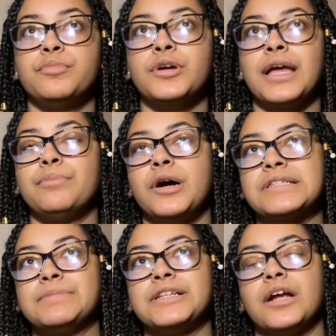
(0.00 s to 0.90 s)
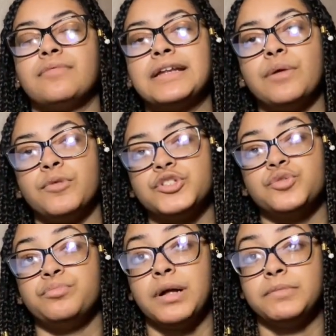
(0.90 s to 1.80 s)
book and possibly not read it once
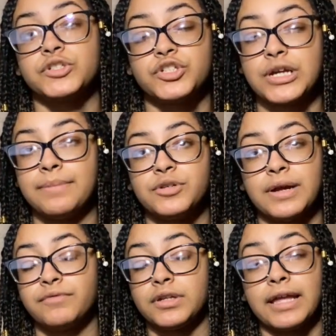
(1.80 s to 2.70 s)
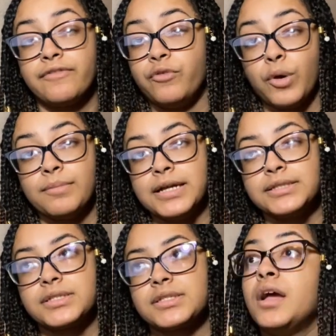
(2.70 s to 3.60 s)
you publish a chapter after like 4
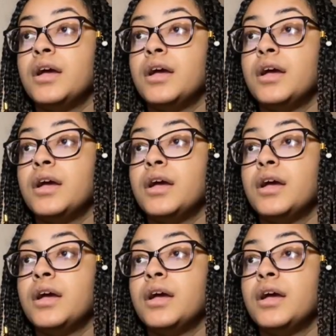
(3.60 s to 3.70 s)
months.